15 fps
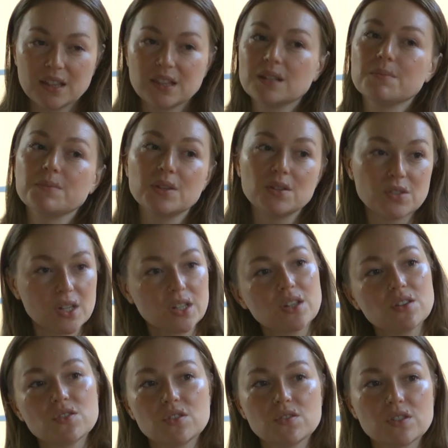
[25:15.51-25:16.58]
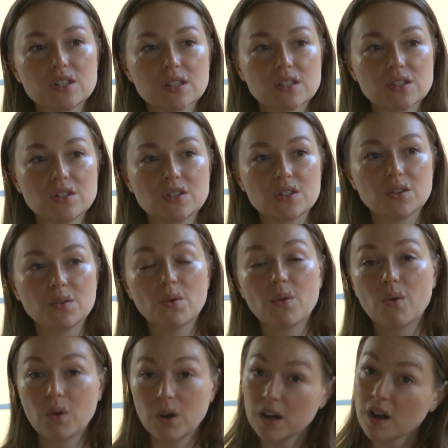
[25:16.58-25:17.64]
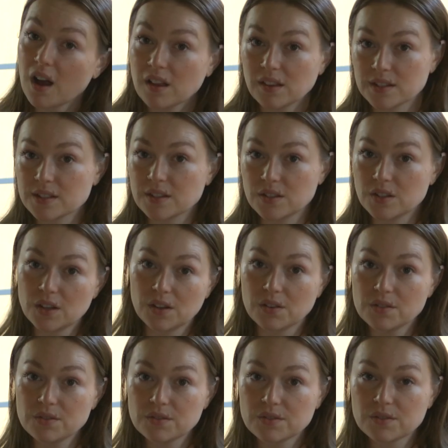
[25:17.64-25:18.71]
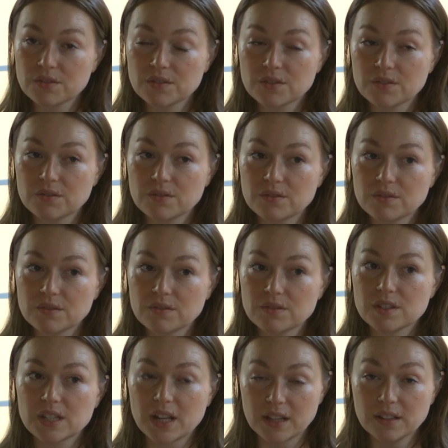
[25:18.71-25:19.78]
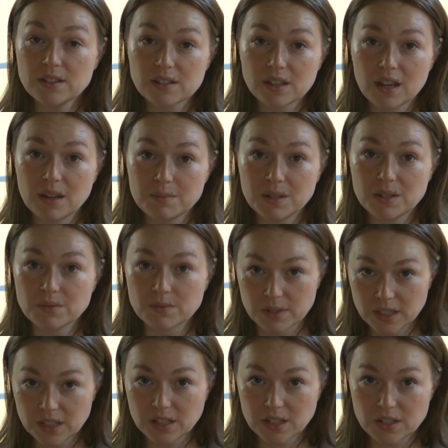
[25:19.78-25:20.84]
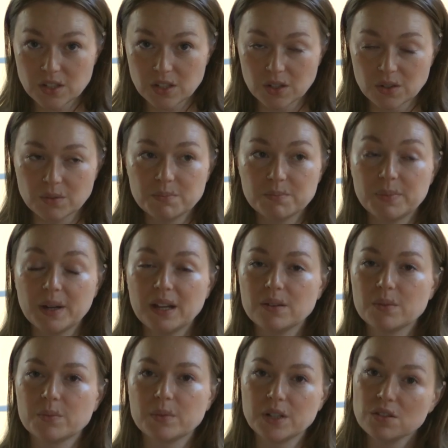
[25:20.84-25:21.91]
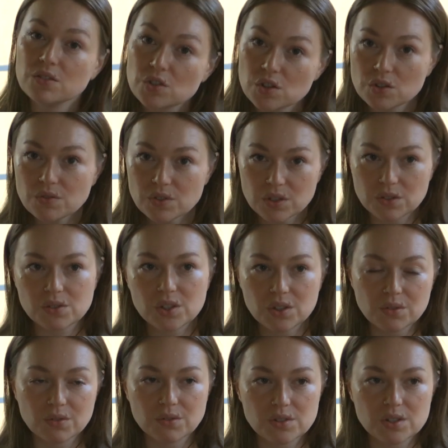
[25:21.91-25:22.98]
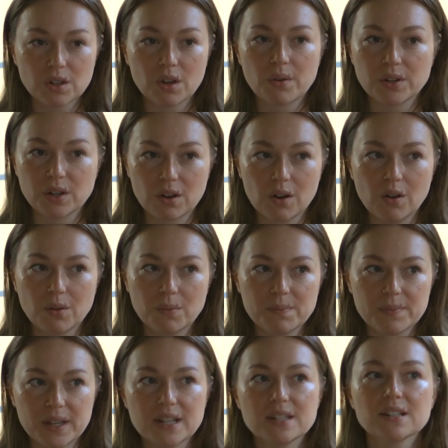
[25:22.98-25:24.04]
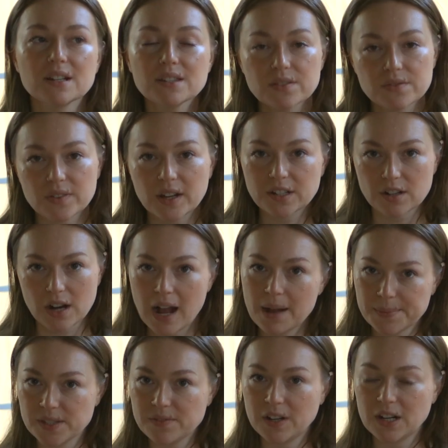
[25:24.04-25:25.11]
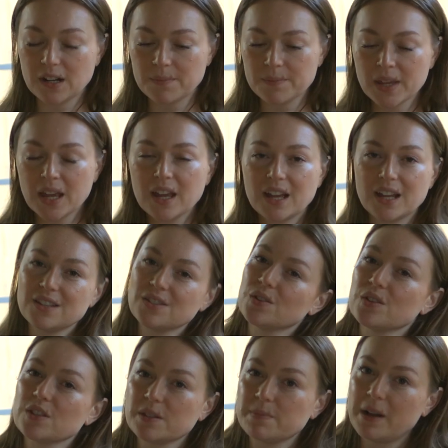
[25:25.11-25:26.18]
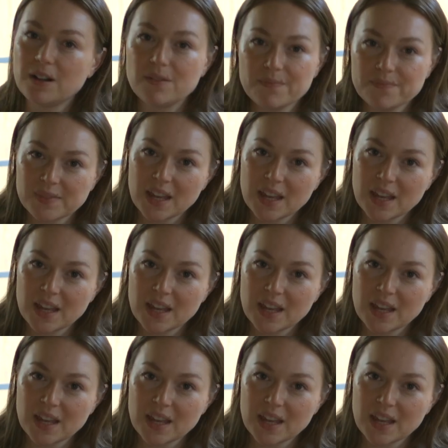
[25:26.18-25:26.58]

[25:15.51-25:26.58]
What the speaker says: The music you choose to listen to or not listen to. Silence can be really good too, but when you choose a tune to go in your home, it does affect your atmosphere, and so does smell.